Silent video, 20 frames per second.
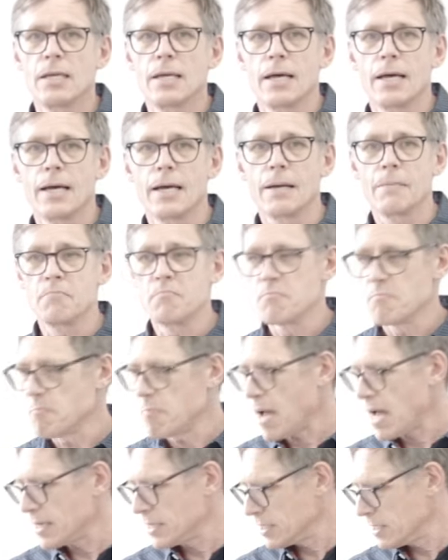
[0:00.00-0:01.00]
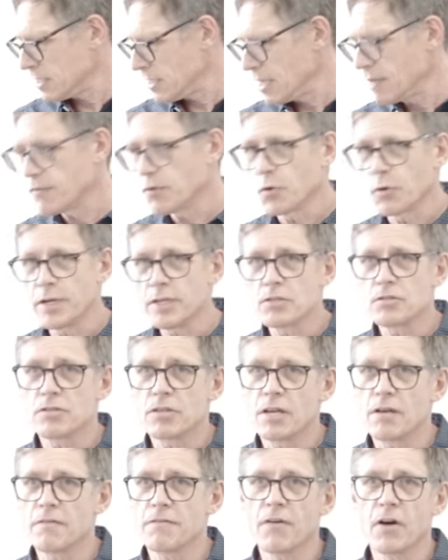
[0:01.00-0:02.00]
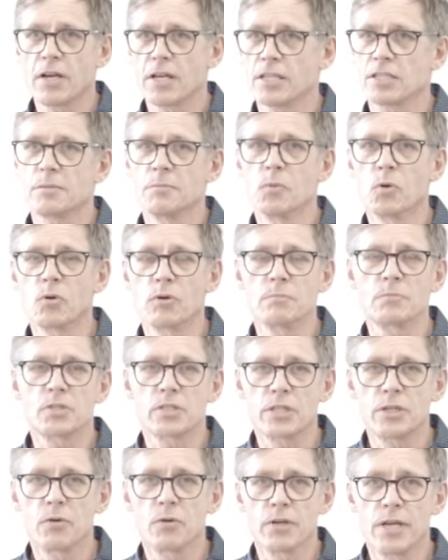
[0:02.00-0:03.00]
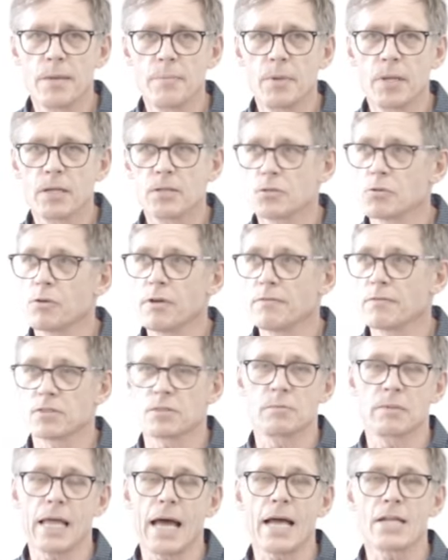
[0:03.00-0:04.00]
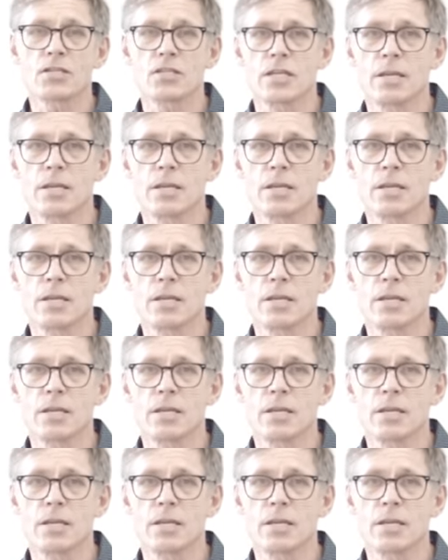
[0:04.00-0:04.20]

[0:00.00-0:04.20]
but if you're interested in finding some more obscure nebulas or even some larger